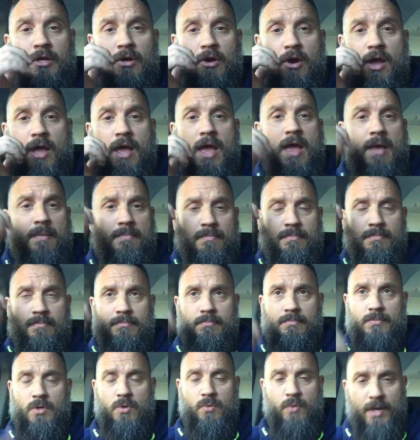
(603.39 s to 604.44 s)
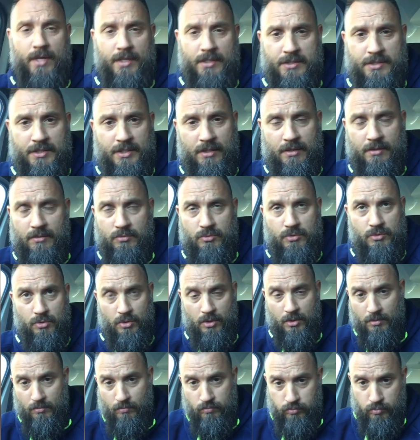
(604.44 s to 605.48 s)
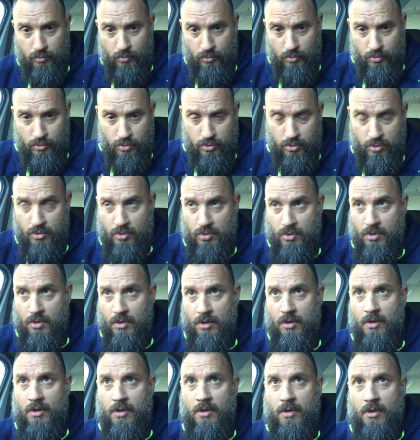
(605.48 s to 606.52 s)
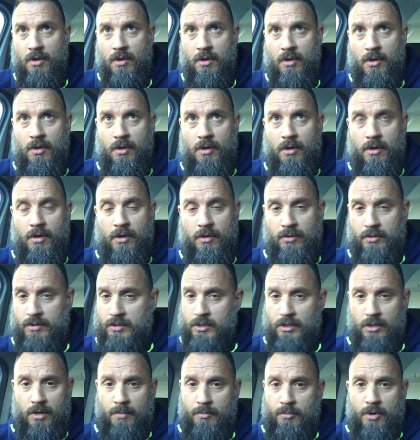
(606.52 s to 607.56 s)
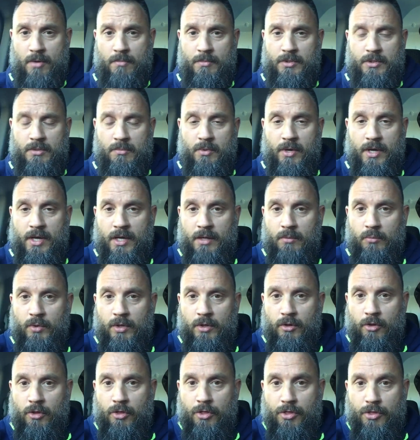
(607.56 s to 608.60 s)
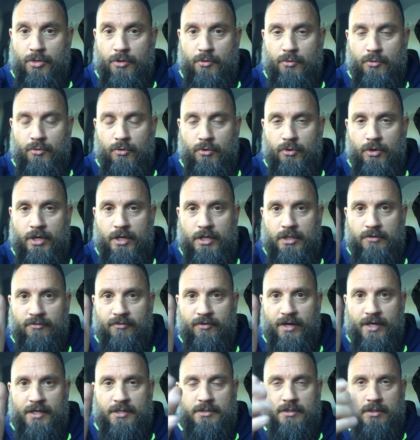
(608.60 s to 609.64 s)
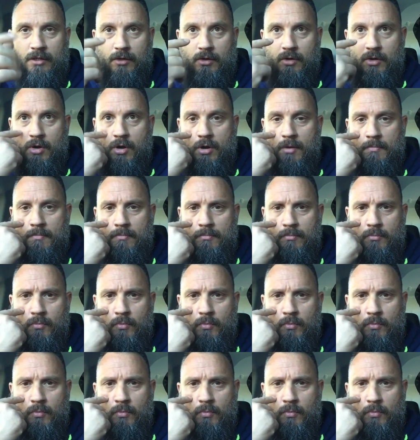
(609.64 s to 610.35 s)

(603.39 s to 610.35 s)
I am. The way he said it was like, oh. And I said, I promise. And my hand went through his face. Now I'm